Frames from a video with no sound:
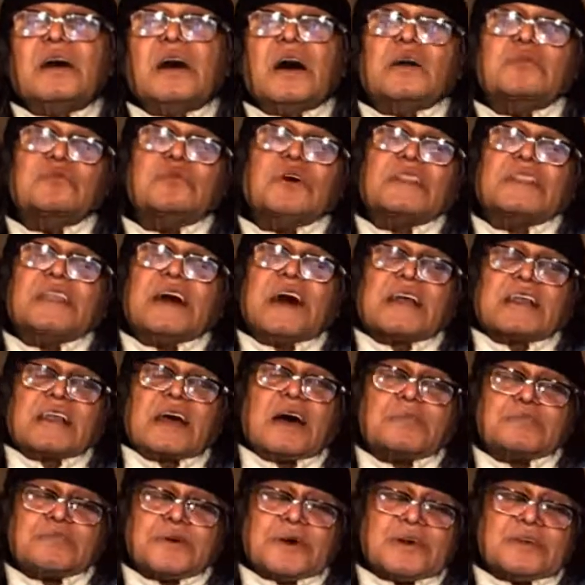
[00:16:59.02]
And when that
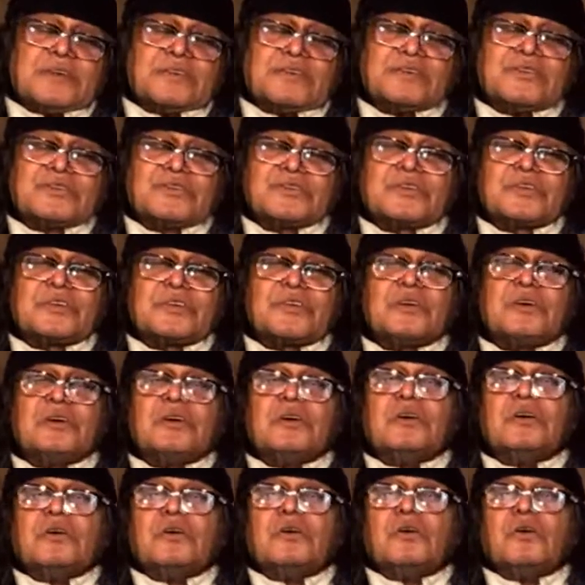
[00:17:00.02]
happens,
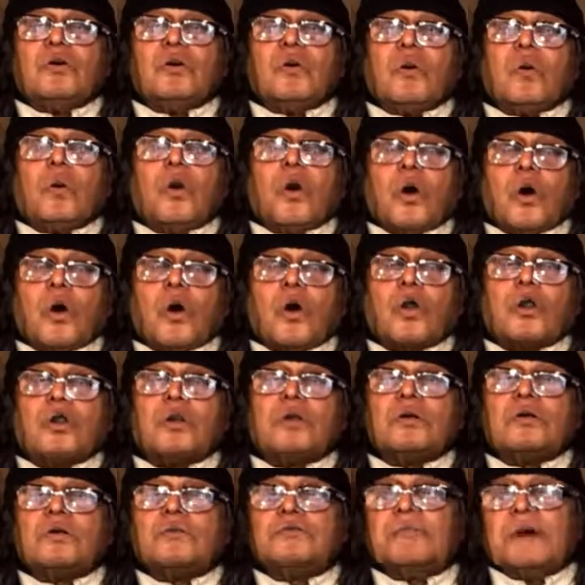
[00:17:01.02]
all
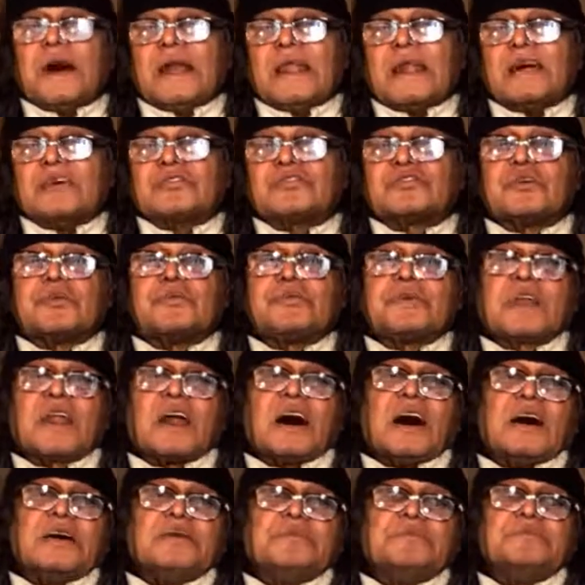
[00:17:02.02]
manners of
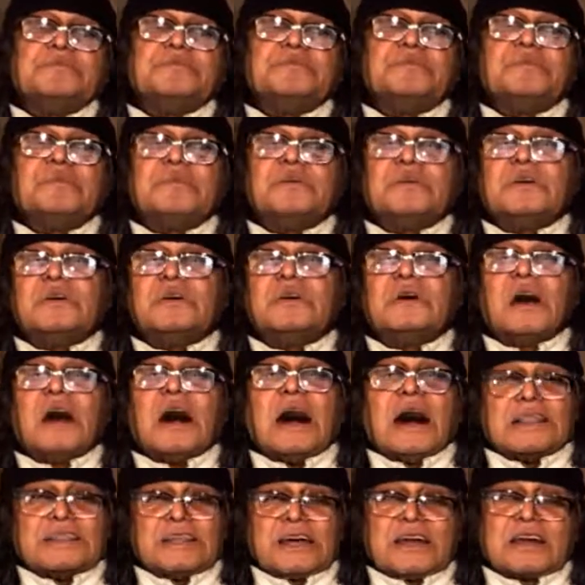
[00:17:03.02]
crime,
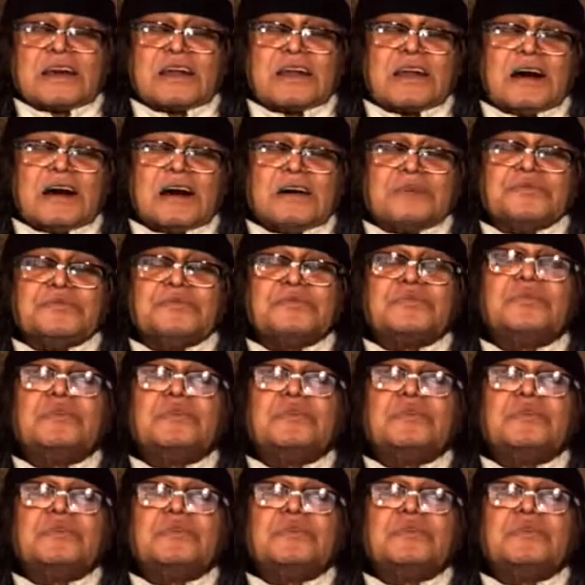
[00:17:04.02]
other crime